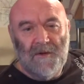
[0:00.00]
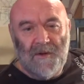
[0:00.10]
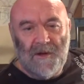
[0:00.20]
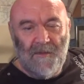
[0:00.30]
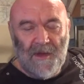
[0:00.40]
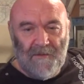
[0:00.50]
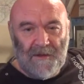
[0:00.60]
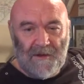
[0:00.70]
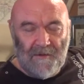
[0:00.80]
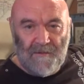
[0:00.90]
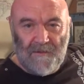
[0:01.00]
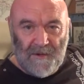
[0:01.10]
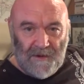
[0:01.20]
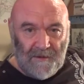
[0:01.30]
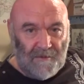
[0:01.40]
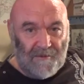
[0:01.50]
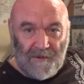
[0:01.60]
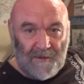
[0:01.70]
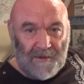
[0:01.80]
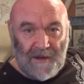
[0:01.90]
we're going to be having the traditional
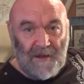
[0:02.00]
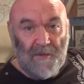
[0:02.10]
Christmas dinner.